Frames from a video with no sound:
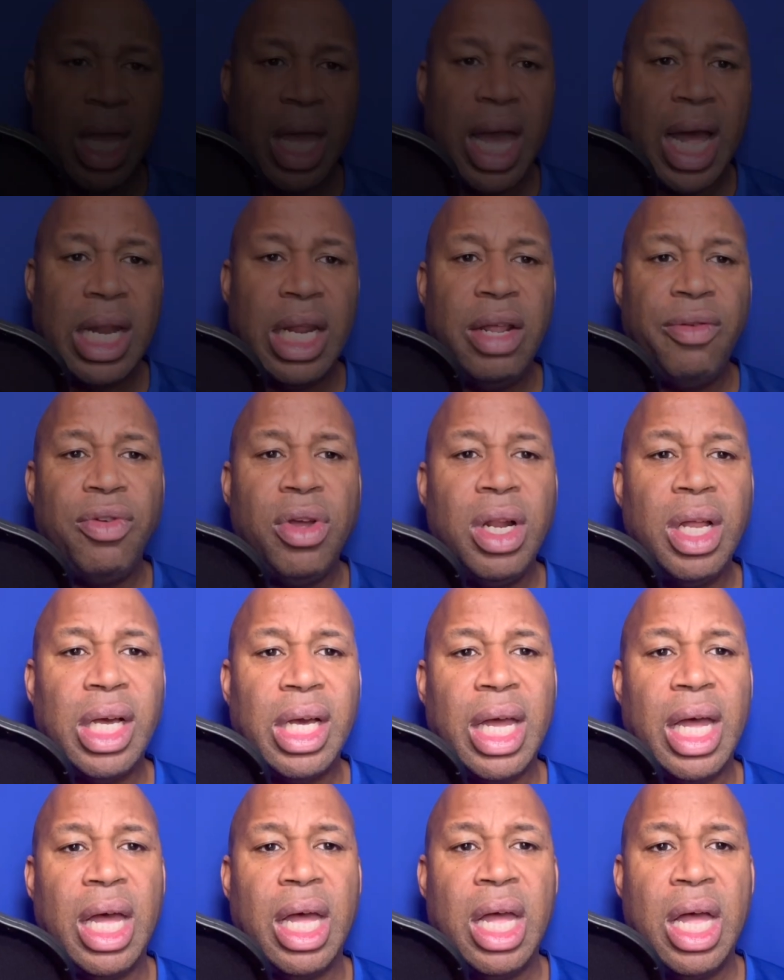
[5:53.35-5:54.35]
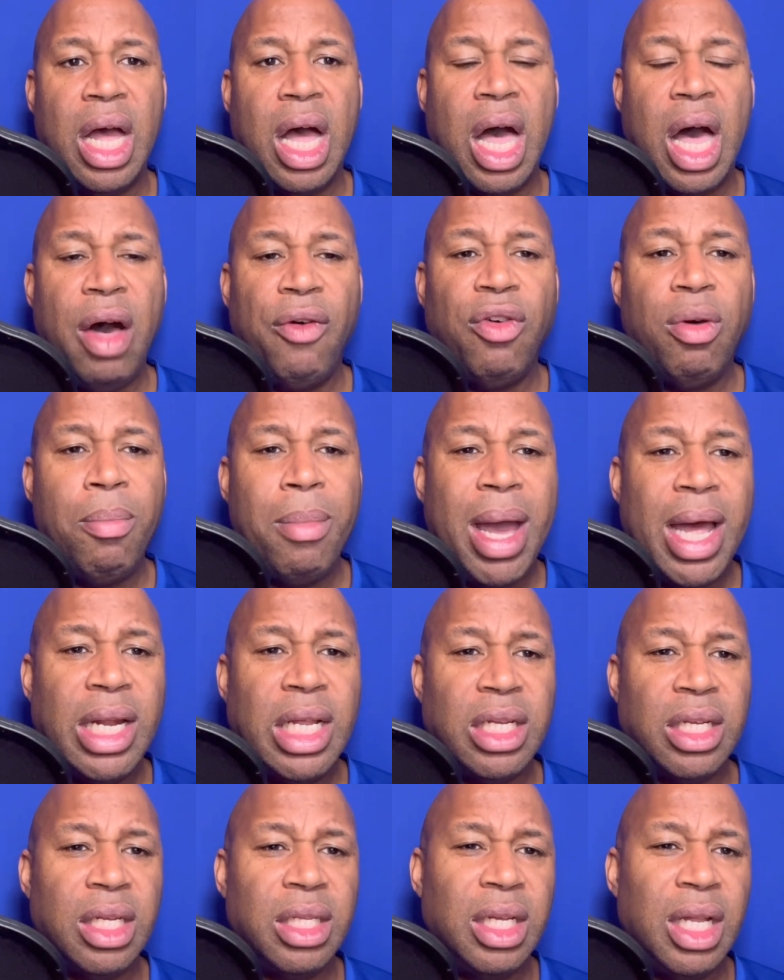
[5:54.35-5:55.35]
And then if you look at other
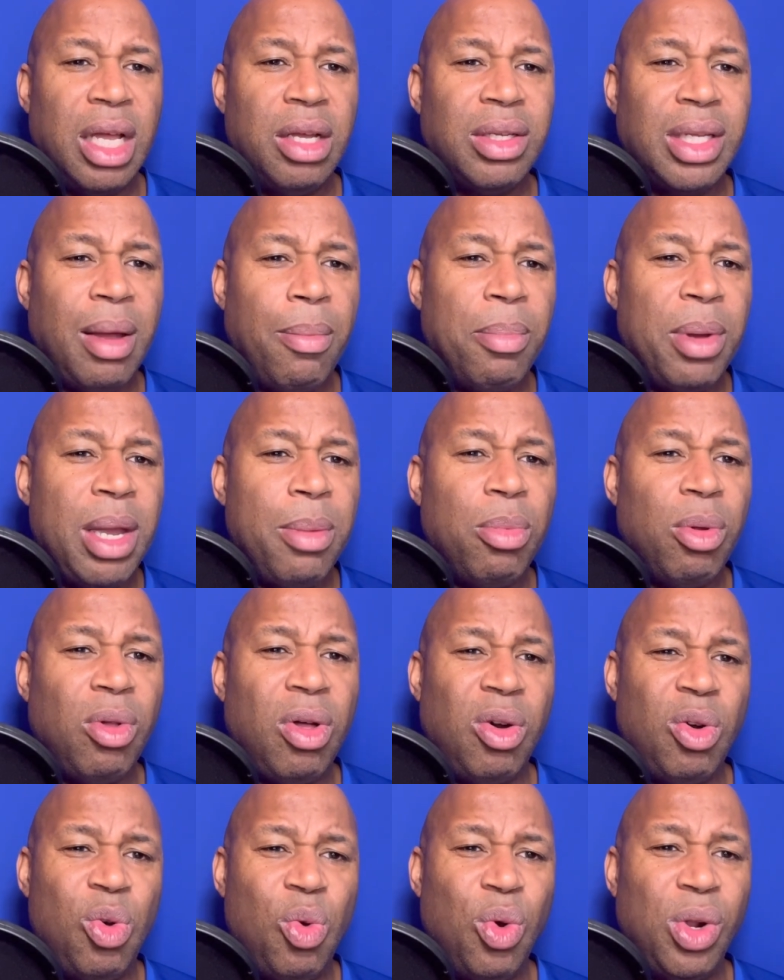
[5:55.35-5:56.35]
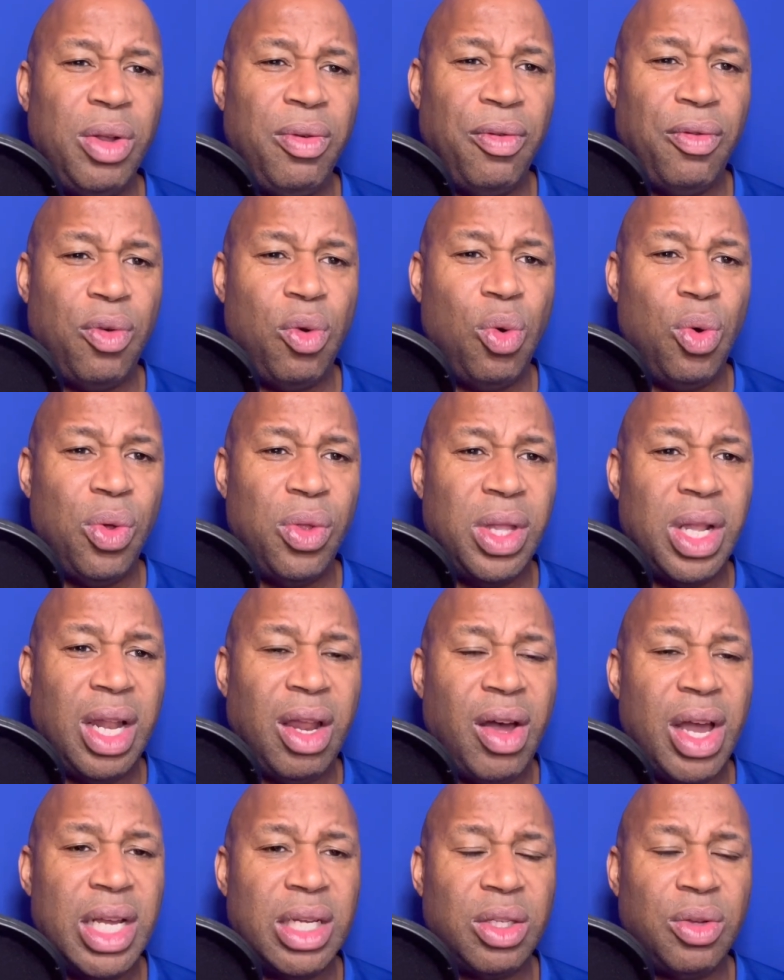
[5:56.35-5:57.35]
managers, you know, some people are calling for the
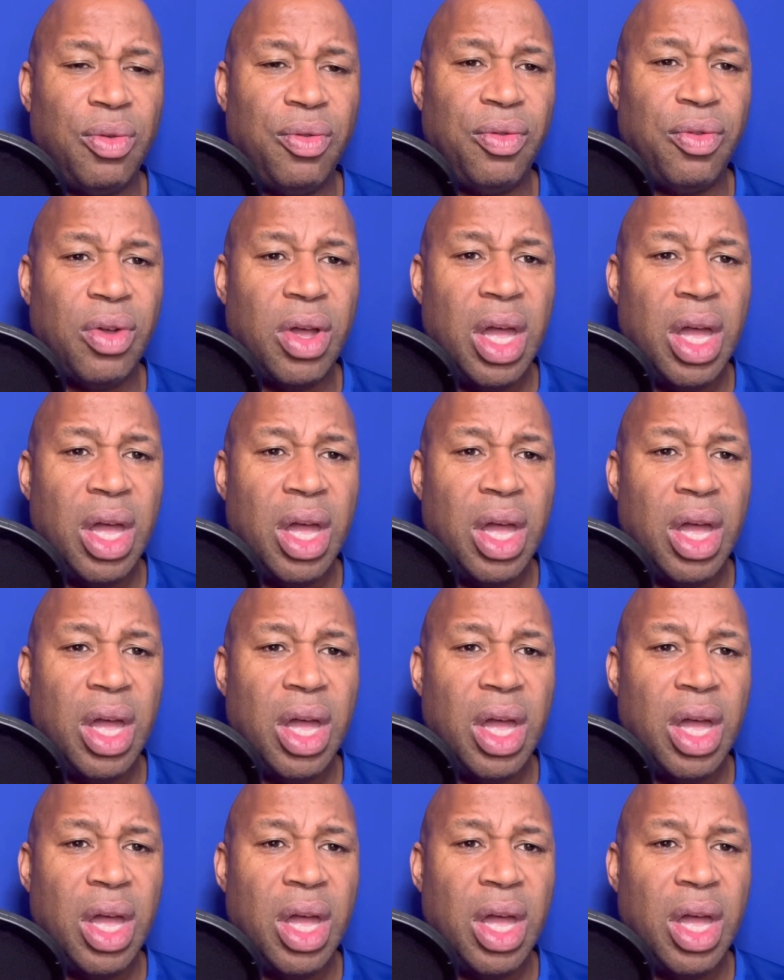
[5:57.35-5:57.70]
likes of